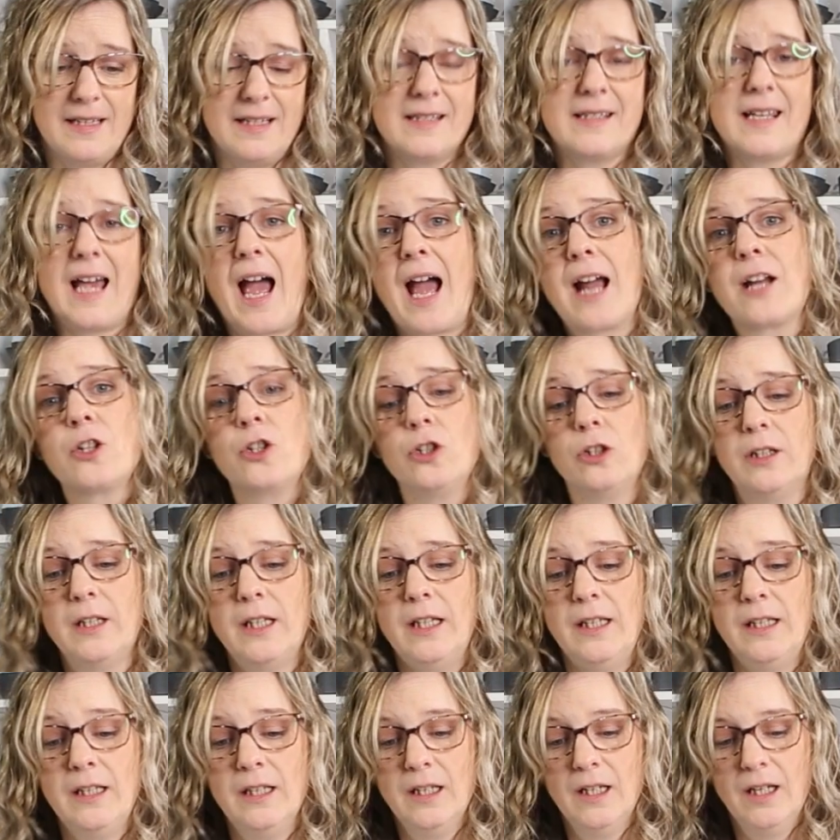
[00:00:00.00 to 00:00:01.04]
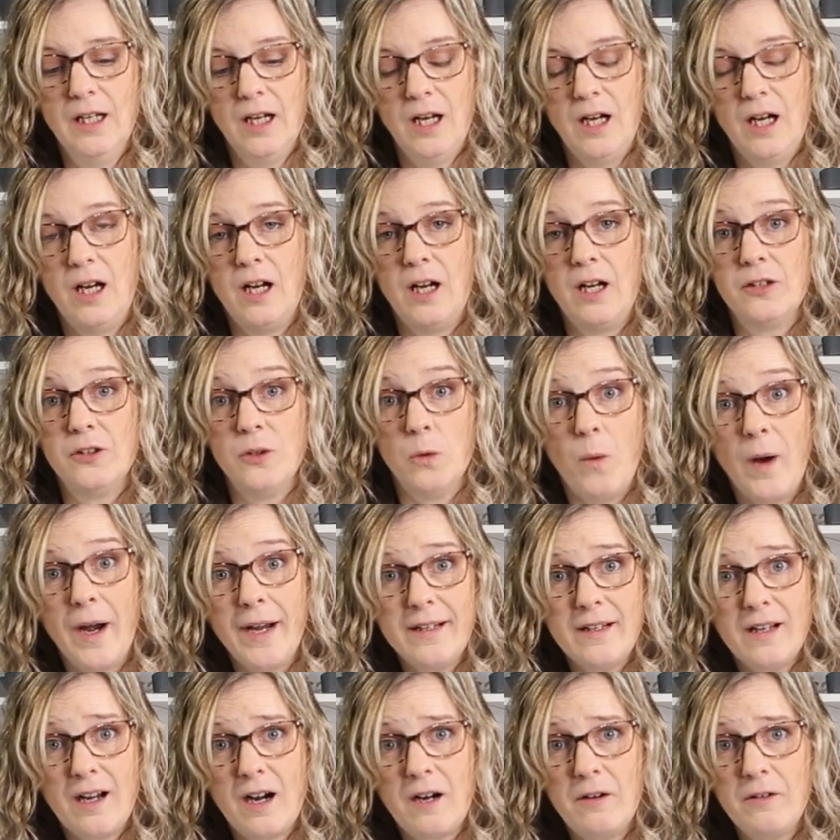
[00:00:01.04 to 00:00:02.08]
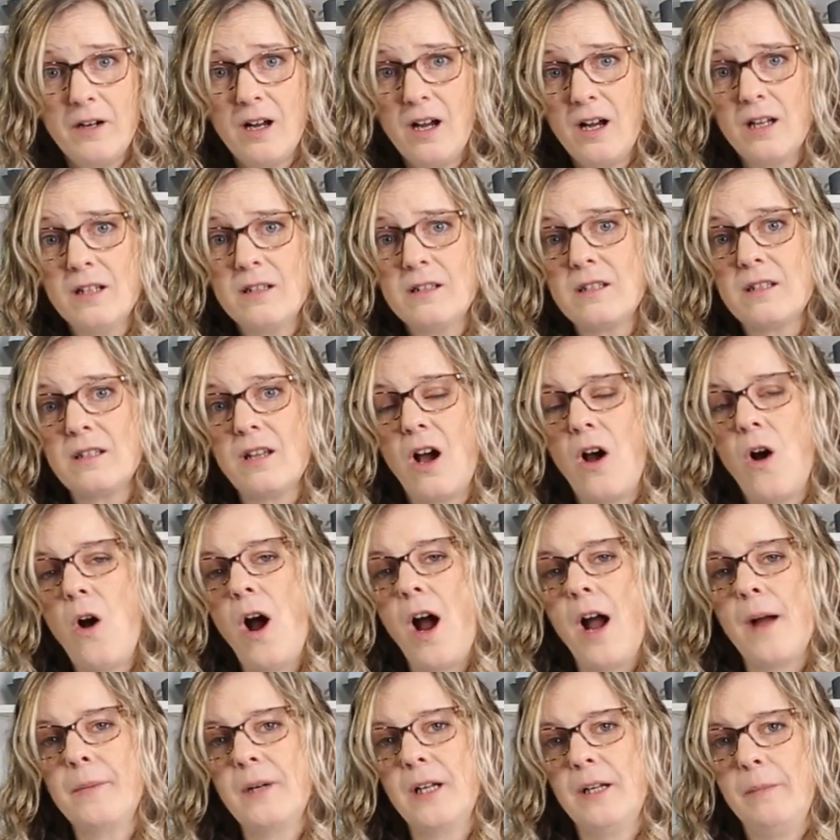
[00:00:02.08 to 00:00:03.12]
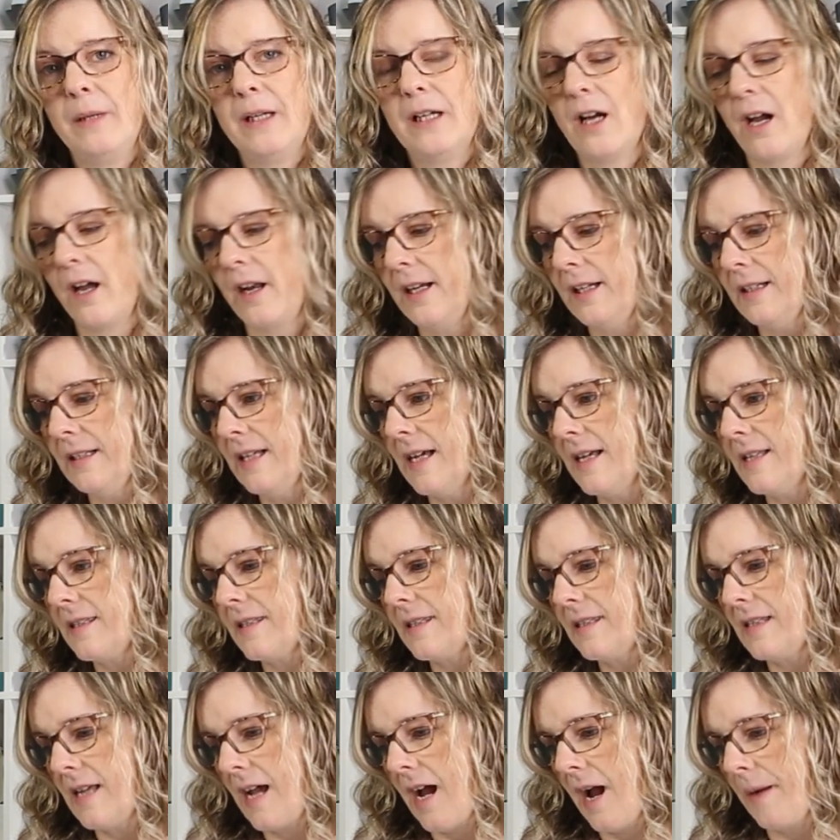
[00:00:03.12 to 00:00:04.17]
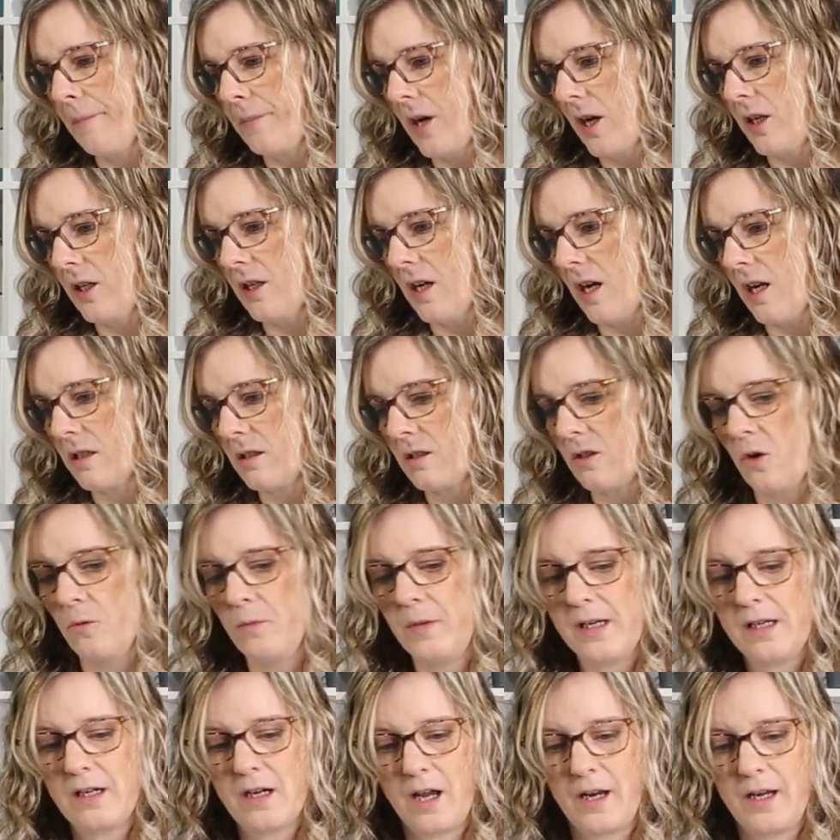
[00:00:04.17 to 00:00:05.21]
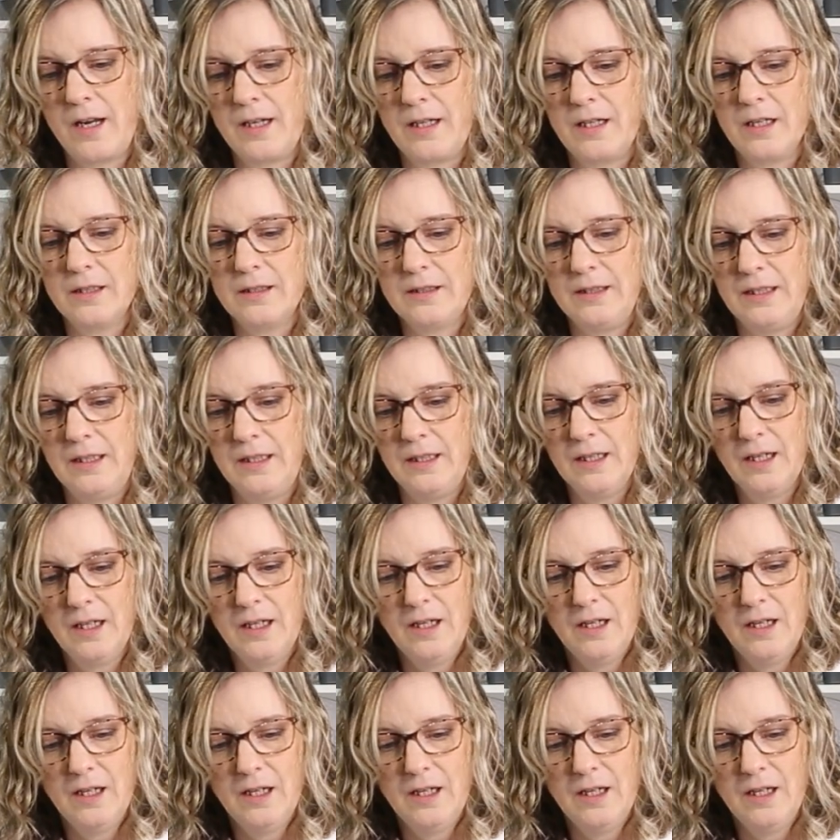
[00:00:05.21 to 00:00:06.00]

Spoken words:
is actually the white iron-on, so I'm going to be cutting this. I'm going to also be cutting the